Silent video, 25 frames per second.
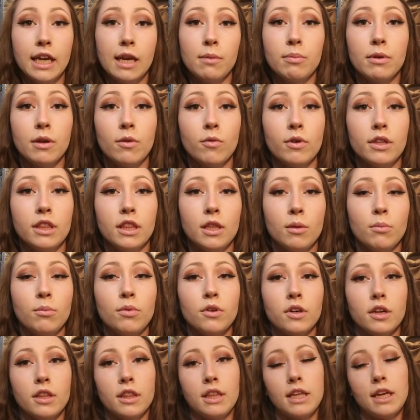Keeping with the
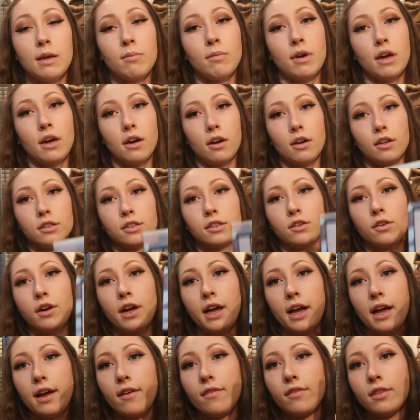book theme, I also
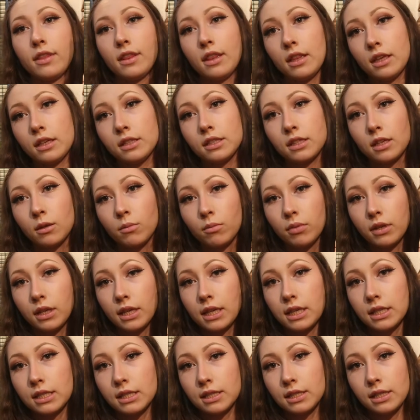have this
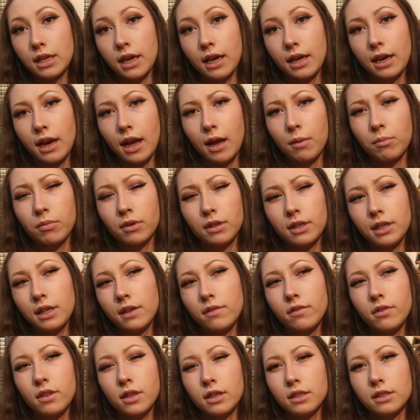complete set. I
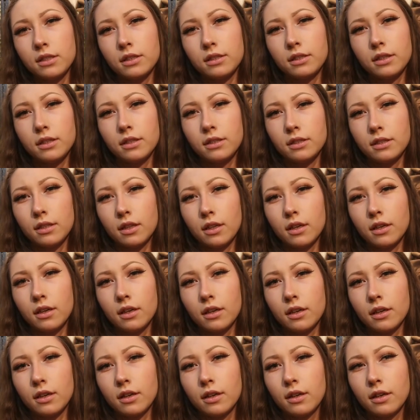believe this is
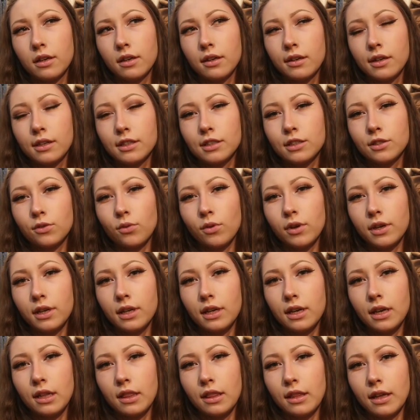the
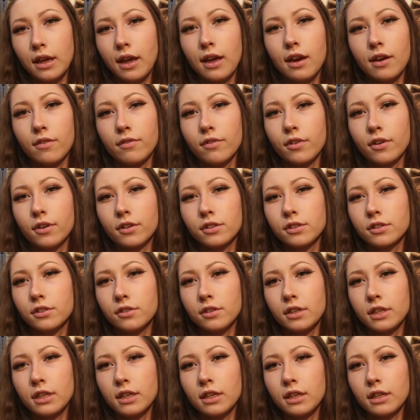20th
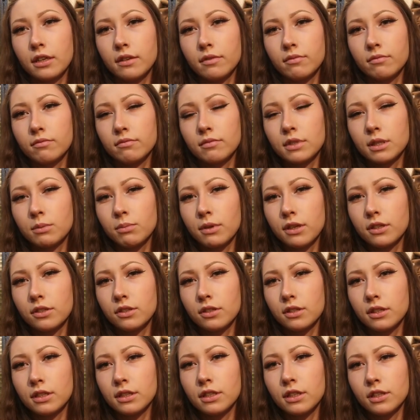anniversary
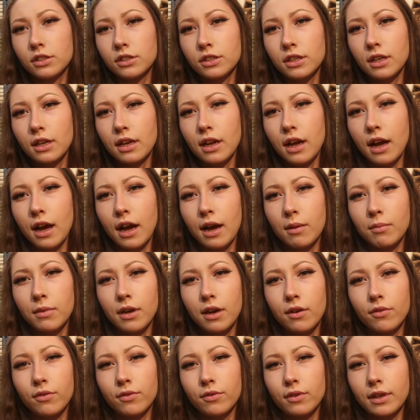special edition. I'm
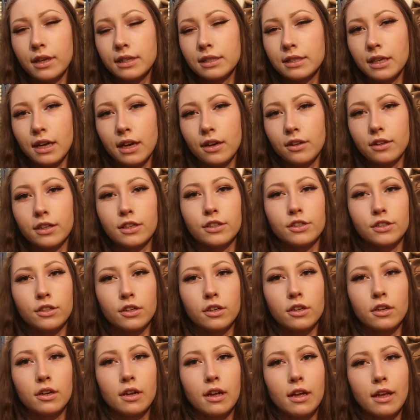not entirely
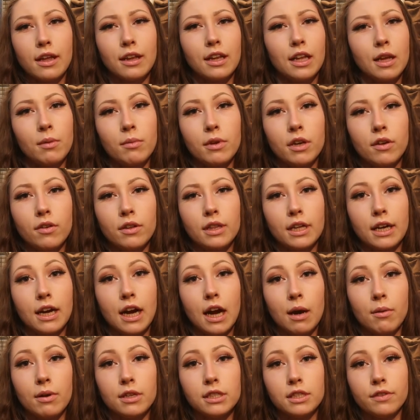sure. Let me know in the
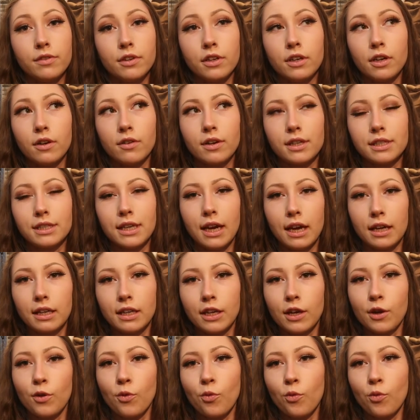comments if you know
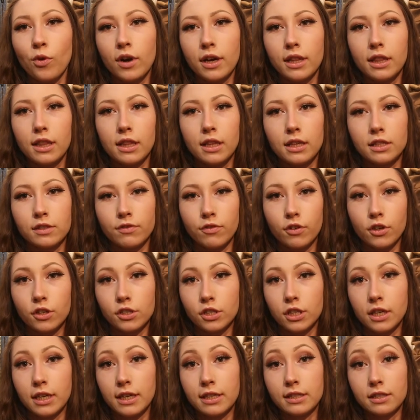exactly what this
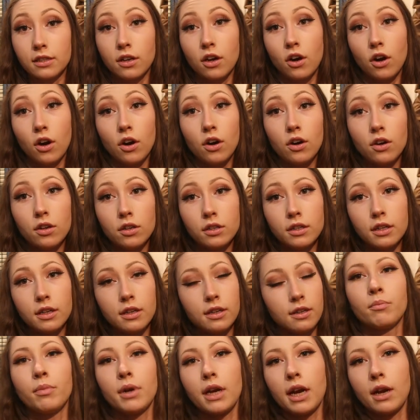version is called,
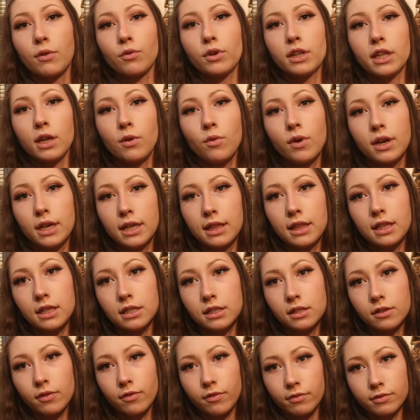but I really wanted
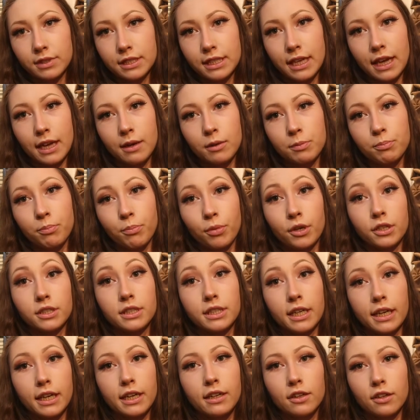this set
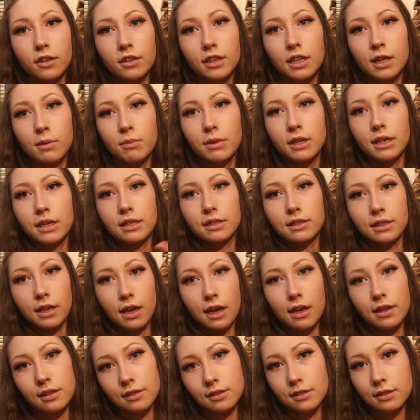particularly because it
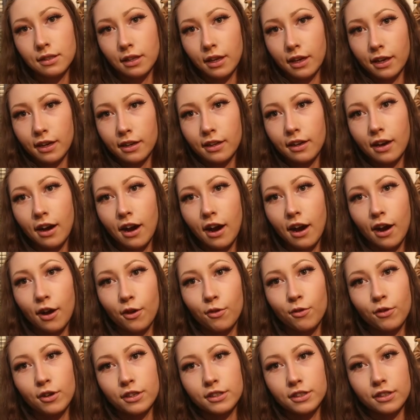has like
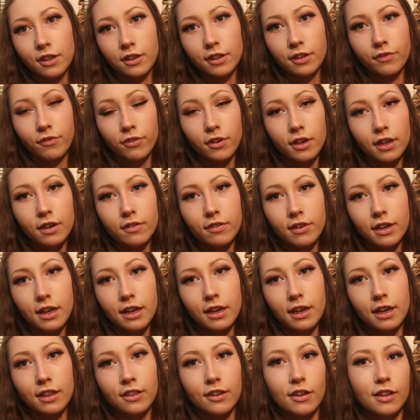Hogwarts on the front of it
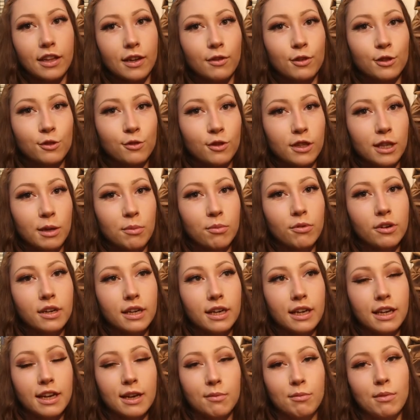and I thought that was really
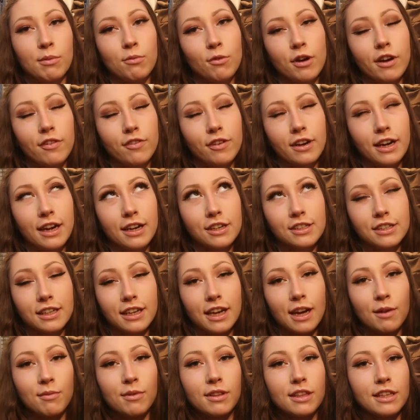pretty, and my boyfriend
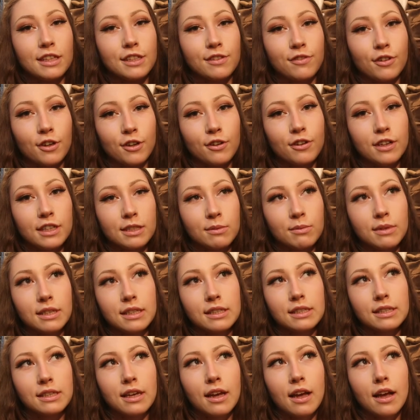actually got me this for
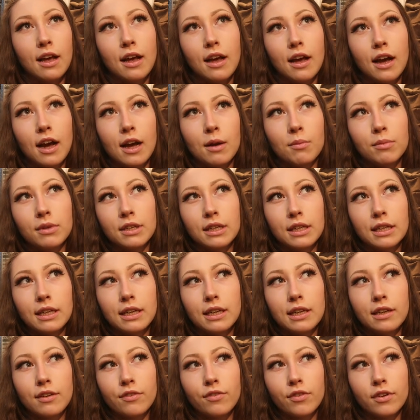Christmas, I
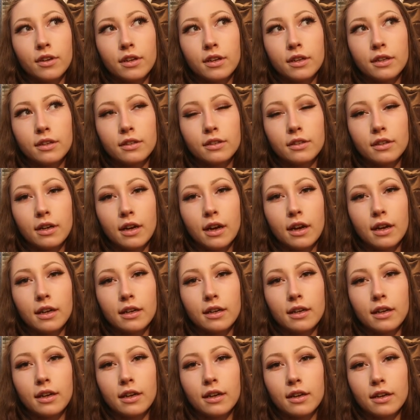believe
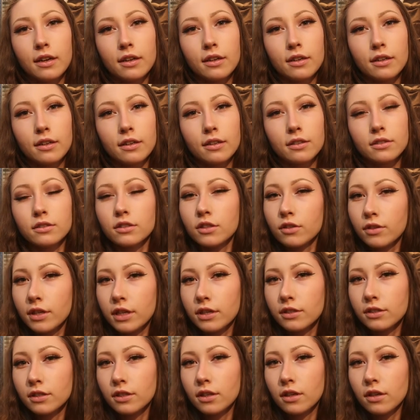one year
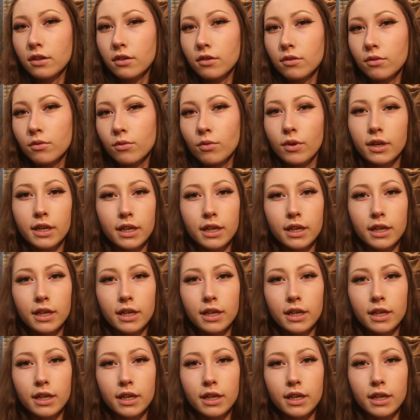ago,